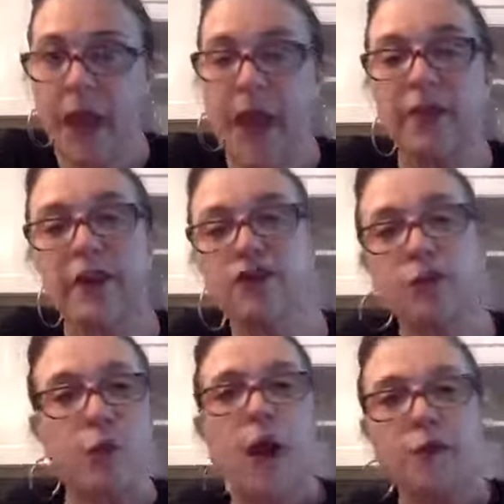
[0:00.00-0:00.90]
and then
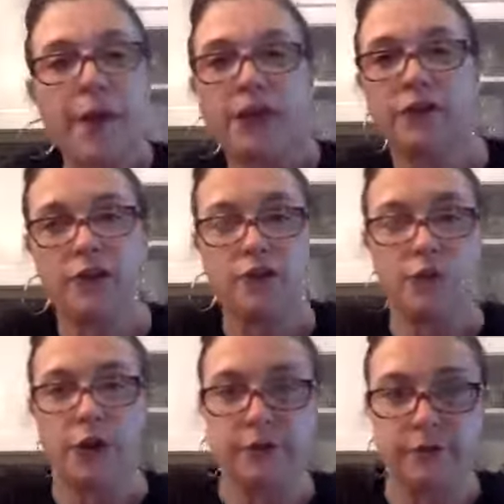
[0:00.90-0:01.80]
she walked back to the
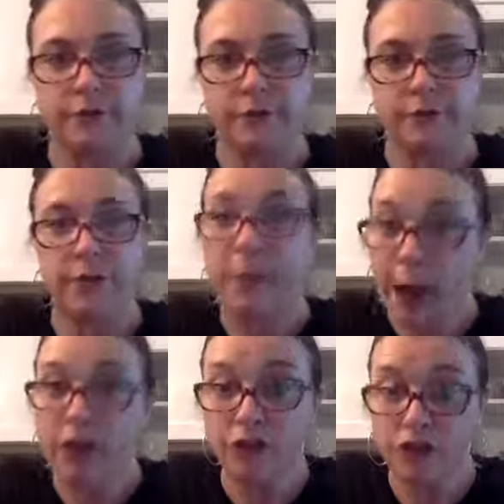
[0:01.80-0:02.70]
door. Now,
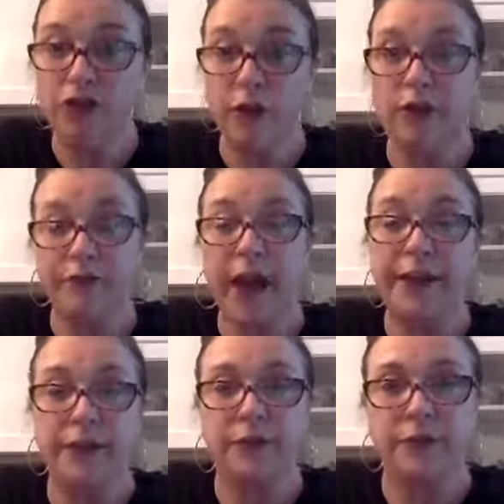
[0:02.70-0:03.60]
mind you, she's on the
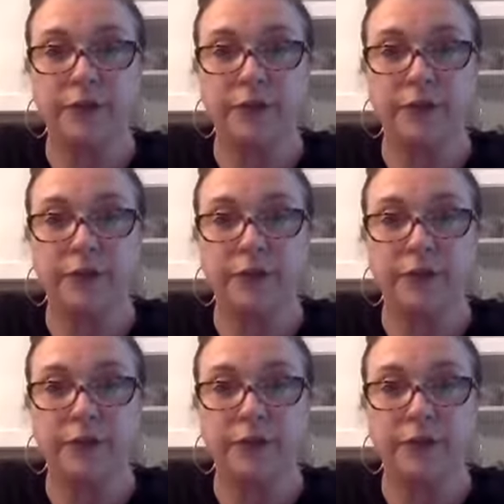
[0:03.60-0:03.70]
vinyl.